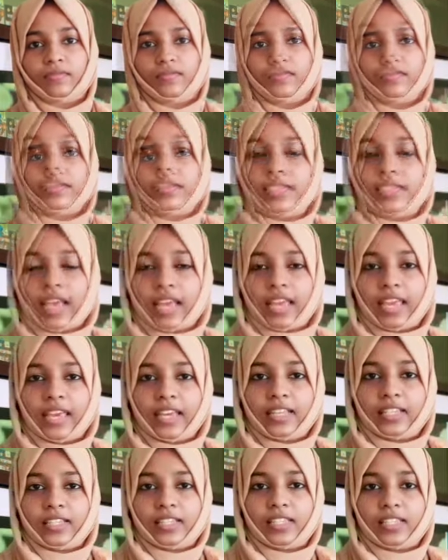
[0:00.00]

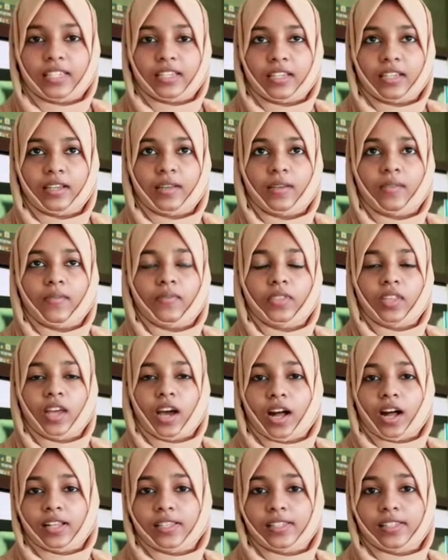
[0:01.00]
Second, the
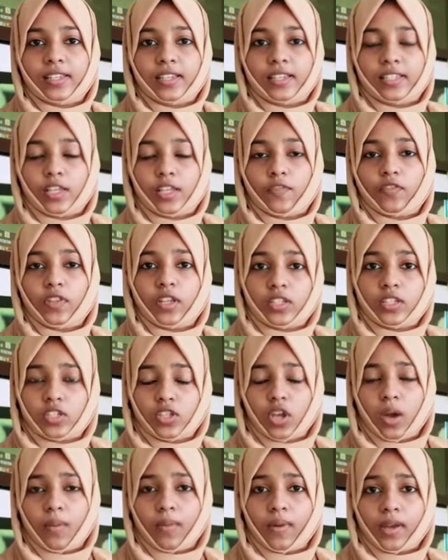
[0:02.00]
ulcers of the
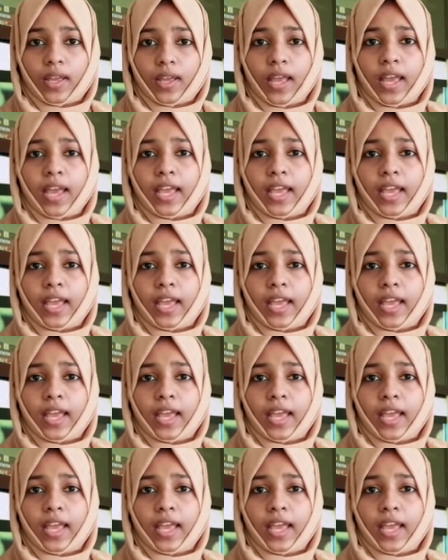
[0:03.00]
stomach